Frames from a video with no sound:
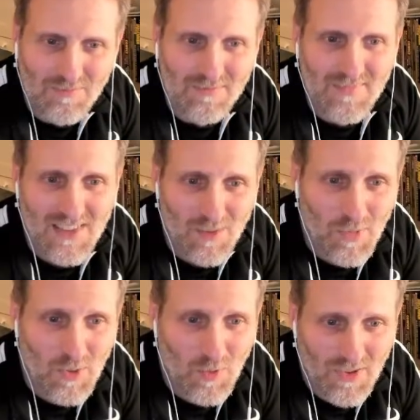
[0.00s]

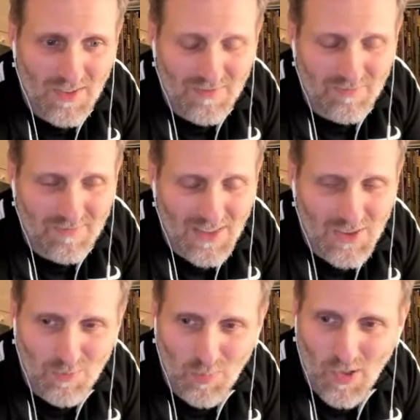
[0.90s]
somebody with a
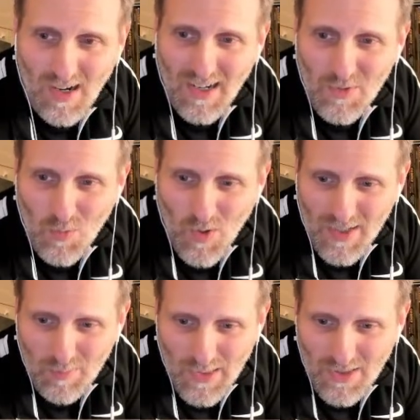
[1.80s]
spry
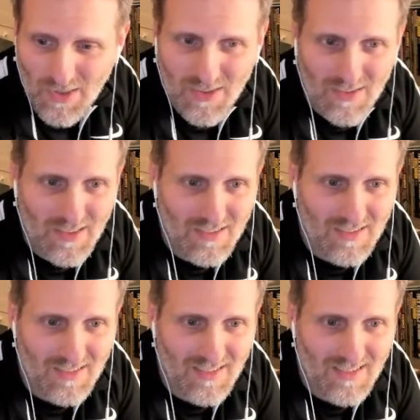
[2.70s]
white beard,
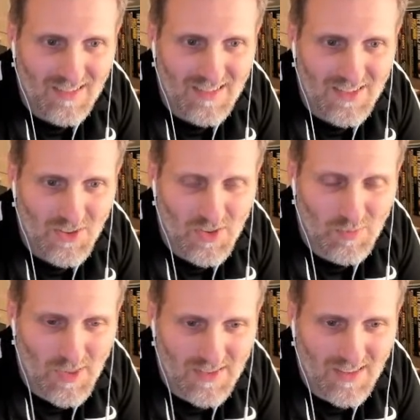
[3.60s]
such as
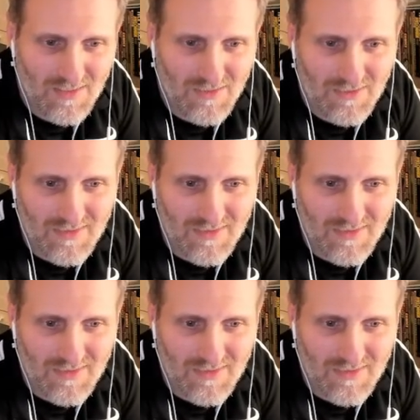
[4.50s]
myself.